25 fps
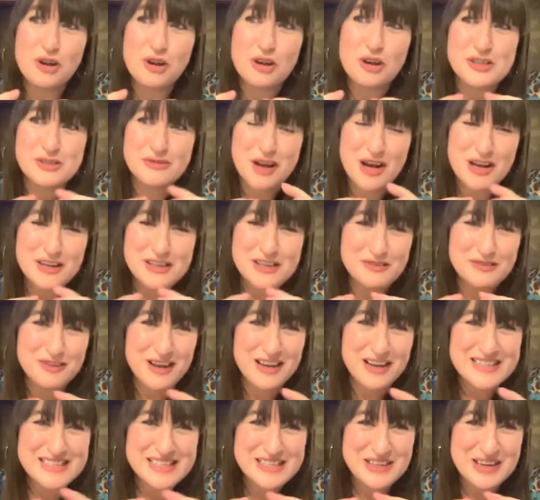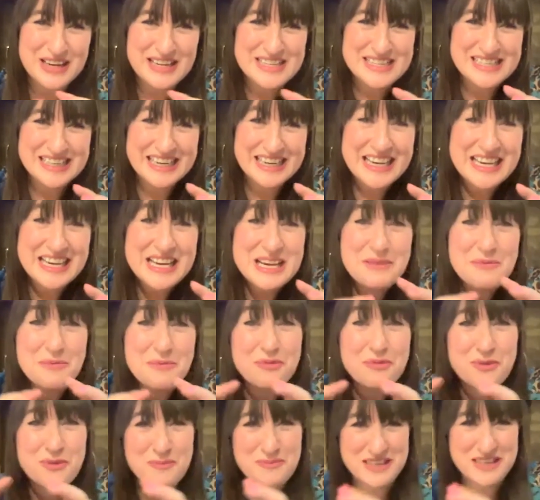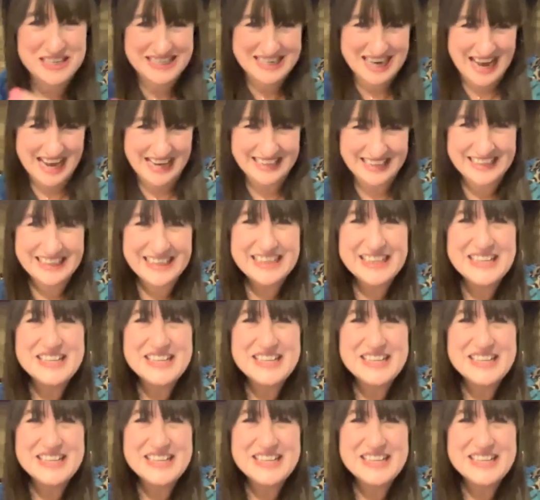lot of artifacts that you get to keep from the day.